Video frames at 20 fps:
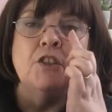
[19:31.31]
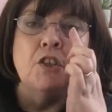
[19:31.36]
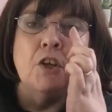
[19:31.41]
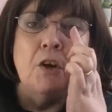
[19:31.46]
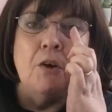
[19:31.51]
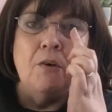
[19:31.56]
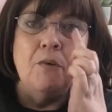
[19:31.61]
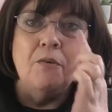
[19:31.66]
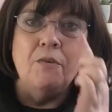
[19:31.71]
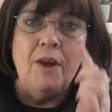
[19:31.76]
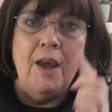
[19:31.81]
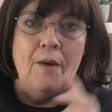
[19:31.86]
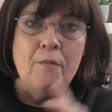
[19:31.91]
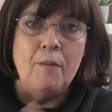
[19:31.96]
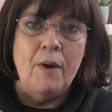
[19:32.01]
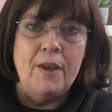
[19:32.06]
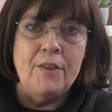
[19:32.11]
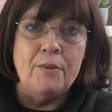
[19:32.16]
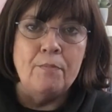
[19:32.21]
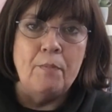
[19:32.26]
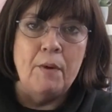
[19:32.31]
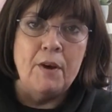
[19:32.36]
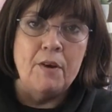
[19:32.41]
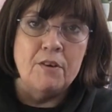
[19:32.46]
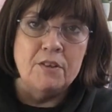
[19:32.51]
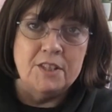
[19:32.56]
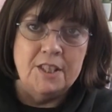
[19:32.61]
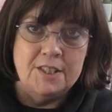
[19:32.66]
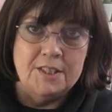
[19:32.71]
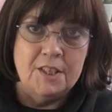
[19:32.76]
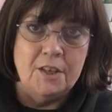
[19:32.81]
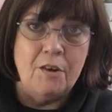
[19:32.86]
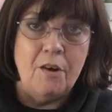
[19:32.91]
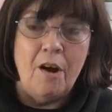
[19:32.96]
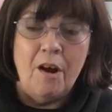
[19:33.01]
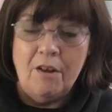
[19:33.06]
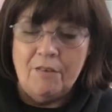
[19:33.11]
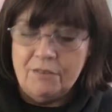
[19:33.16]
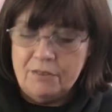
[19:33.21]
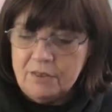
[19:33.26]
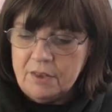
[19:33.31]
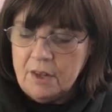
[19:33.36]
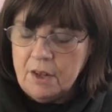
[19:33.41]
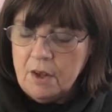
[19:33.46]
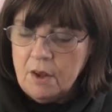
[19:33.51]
to knit with because it's a cotton.